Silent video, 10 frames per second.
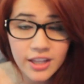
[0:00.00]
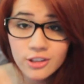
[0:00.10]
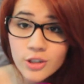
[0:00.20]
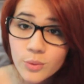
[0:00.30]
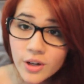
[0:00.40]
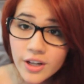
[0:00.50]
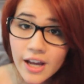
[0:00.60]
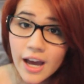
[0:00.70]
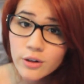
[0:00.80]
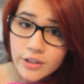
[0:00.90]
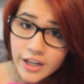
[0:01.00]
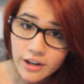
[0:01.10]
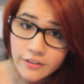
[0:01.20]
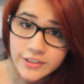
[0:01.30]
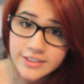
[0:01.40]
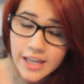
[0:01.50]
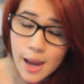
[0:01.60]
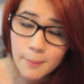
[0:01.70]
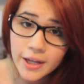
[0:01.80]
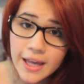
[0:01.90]
And you know what? I don't care if it's a
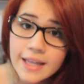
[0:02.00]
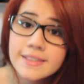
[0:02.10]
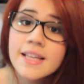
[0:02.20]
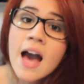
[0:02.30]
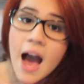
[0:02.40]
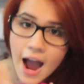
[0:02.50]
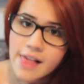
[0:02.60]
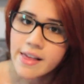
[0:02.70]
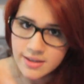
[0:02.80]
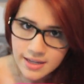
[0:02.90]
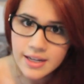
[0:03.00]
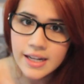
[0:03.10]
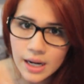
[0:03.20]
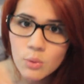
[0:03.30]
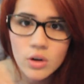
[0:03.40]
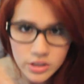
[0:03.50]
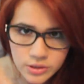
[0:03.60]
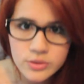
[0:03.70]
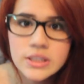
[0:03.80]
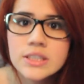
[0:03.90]
camera case. I like it and I want to
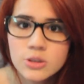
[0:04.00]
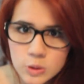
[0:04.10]
use it as a